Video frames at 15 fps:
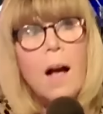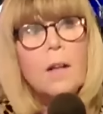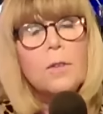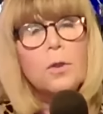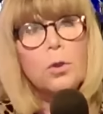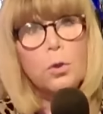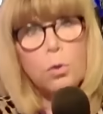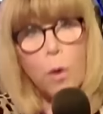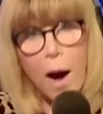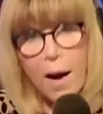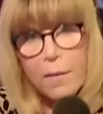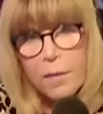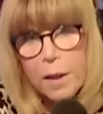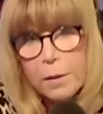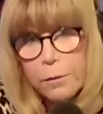
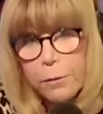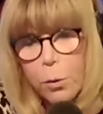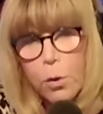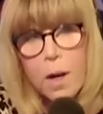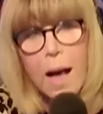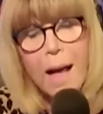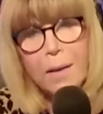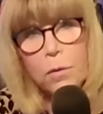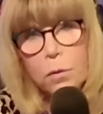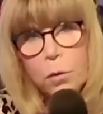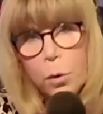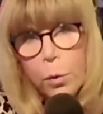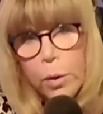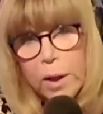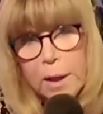striving for and
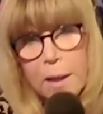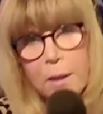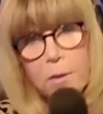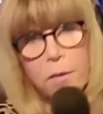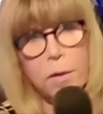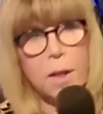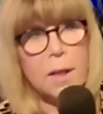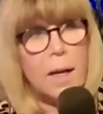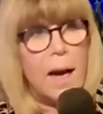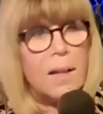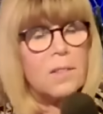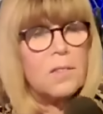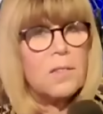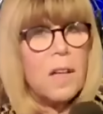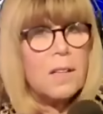doing here in the
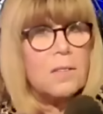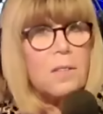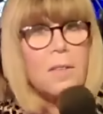United States.